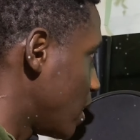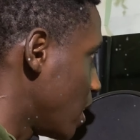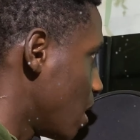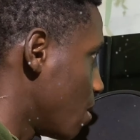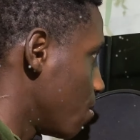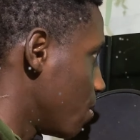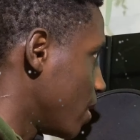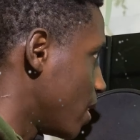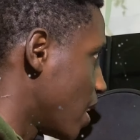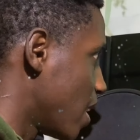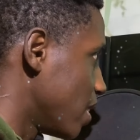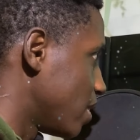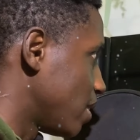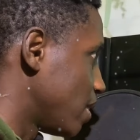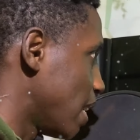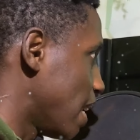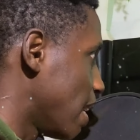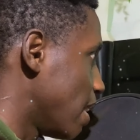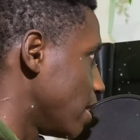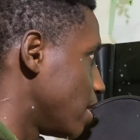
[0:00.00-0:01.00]
gaming
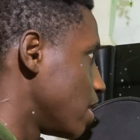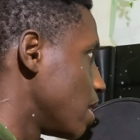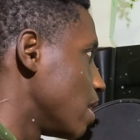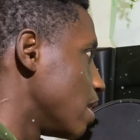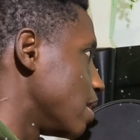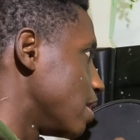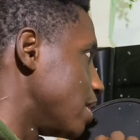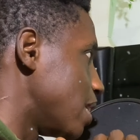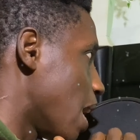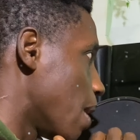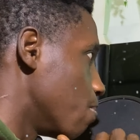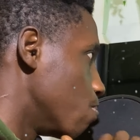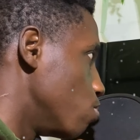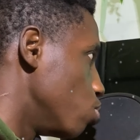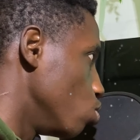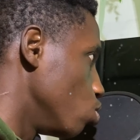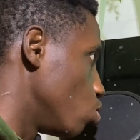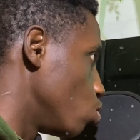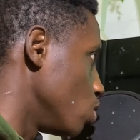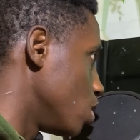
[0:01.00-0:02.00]
headset, that
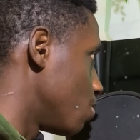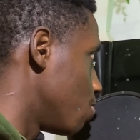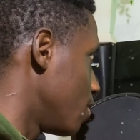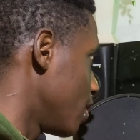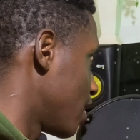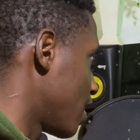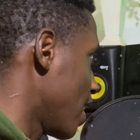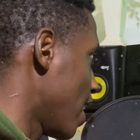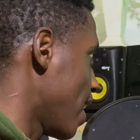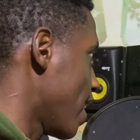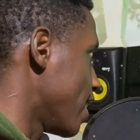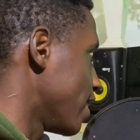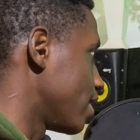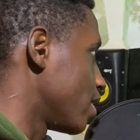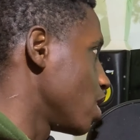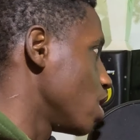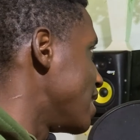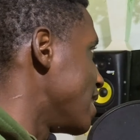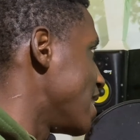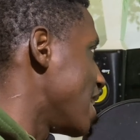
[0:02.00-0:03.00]
Bluetooth speakers,
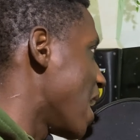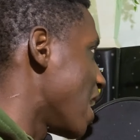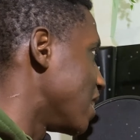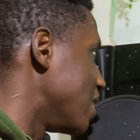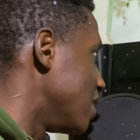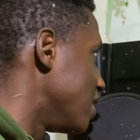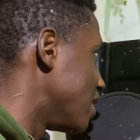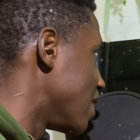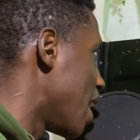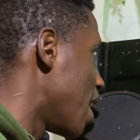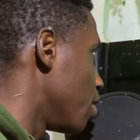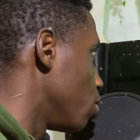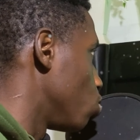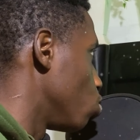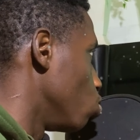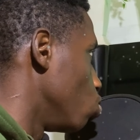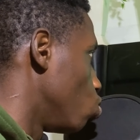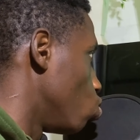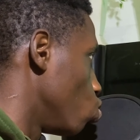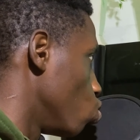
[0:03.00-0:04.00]
they are designed
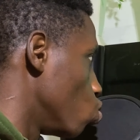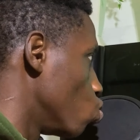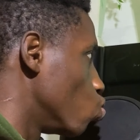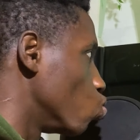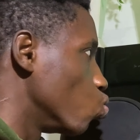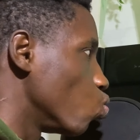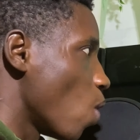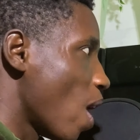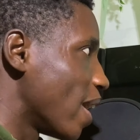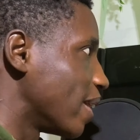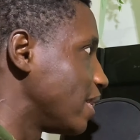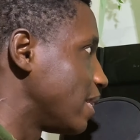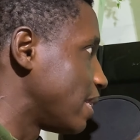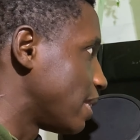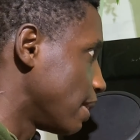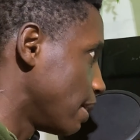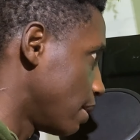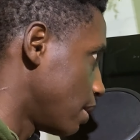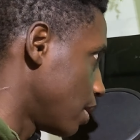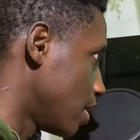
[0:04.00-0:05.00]
to do one
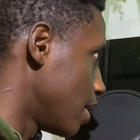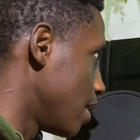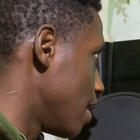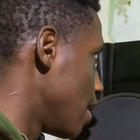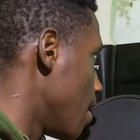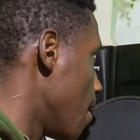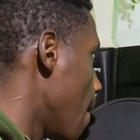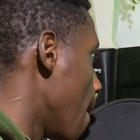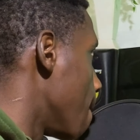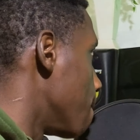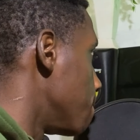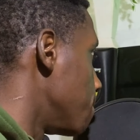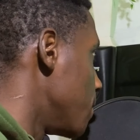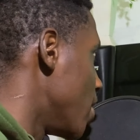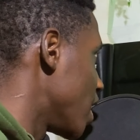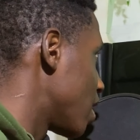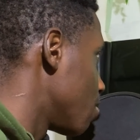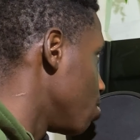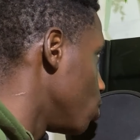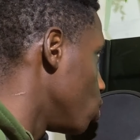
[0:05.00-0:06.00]
thing:
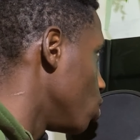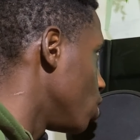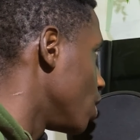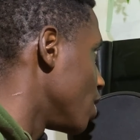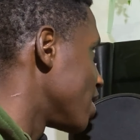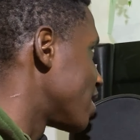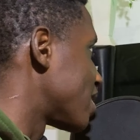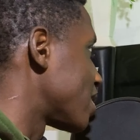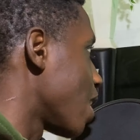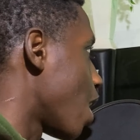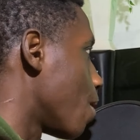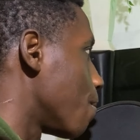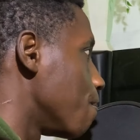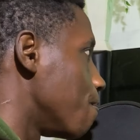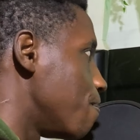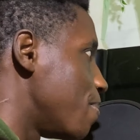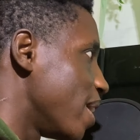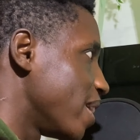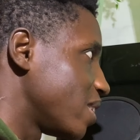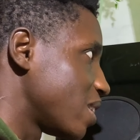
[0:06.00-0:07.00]
make music sound
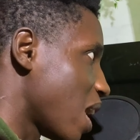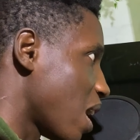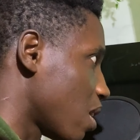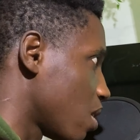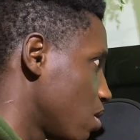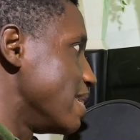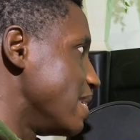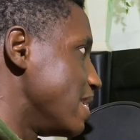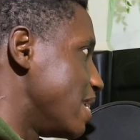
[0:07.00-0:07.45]
better.